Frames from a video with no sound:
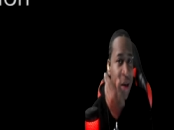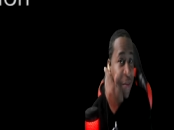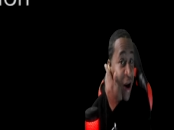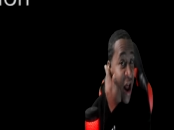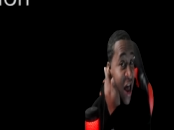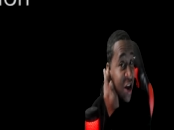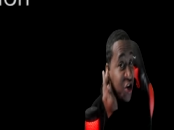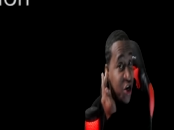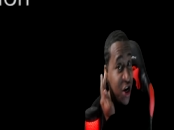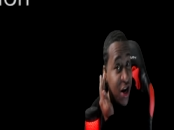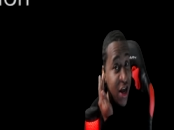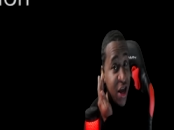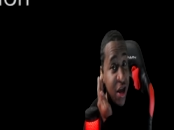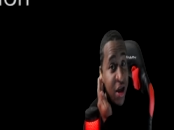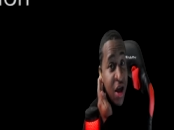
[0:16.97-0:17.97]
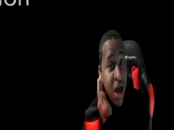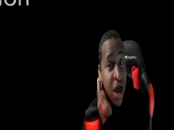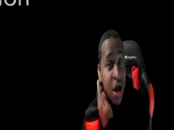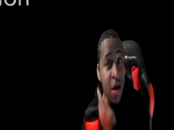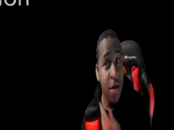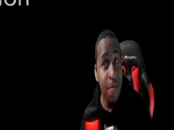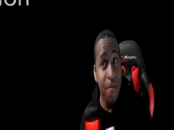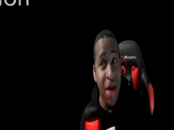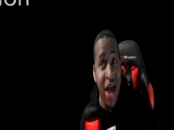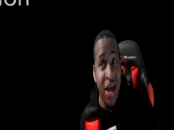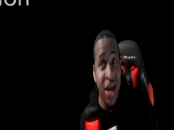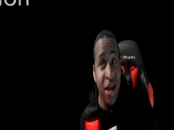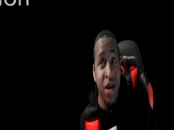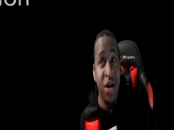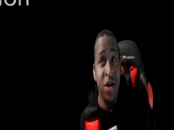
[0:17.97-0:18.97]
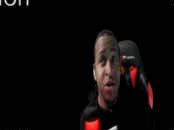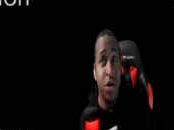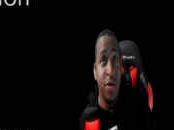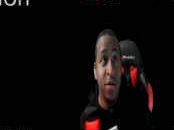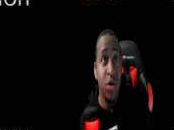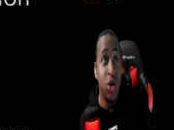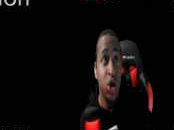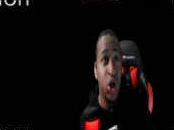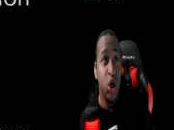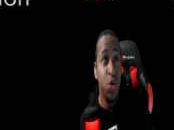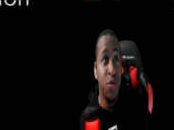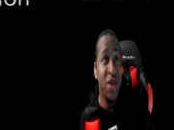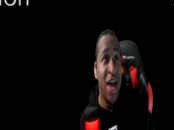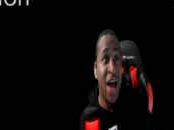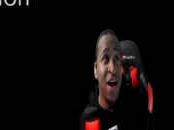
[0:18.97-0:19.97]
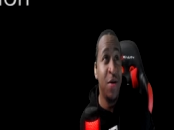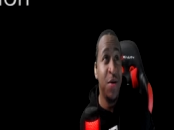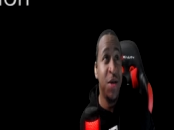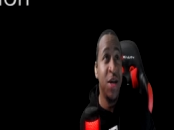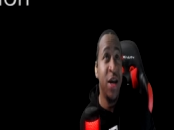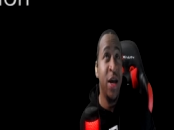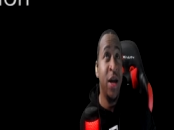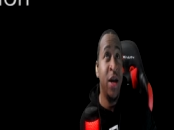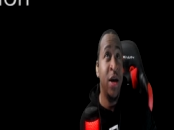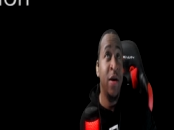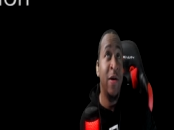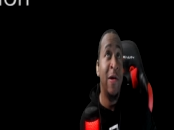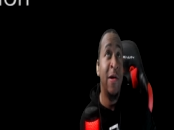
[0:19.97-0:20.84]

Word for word: But actually, back in two thousand